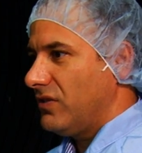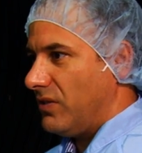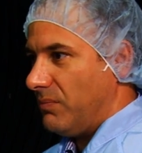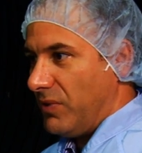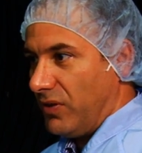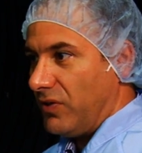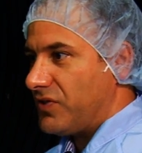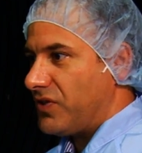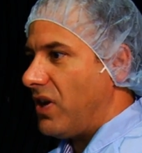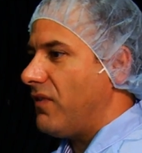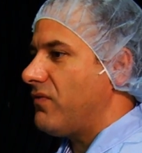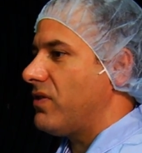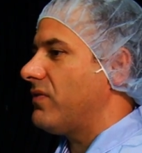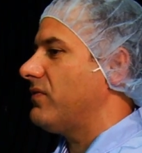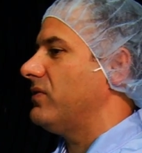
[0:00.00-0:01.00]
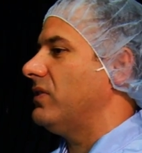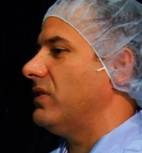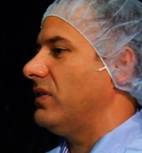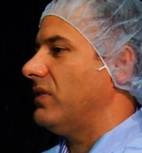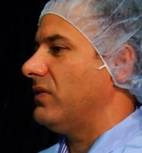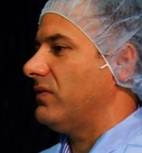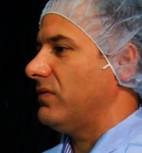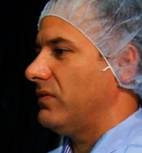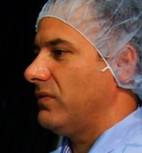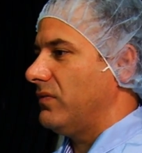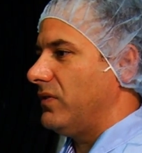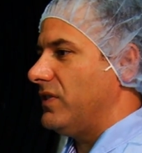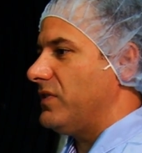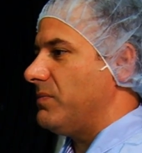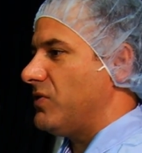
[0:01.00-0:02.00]
to build the software for, uh,
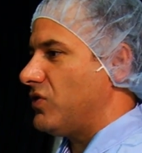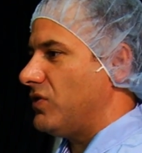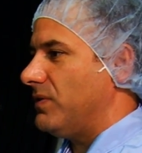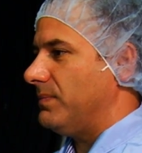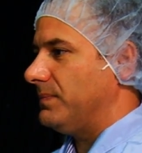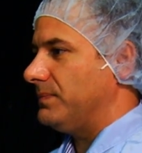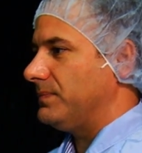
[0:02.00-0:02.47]
for this mission.